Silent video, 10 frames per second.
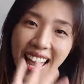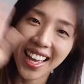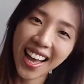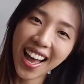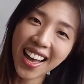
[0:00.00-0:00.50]

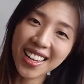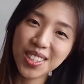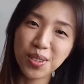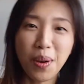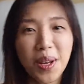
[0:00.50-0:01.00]
Hey
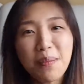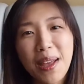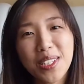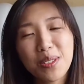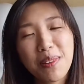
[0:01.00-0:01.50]
guys, welcome
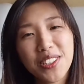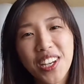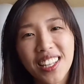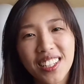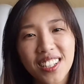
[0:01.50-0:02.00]
back to my
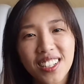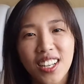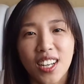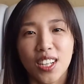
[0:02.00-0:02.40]
channel.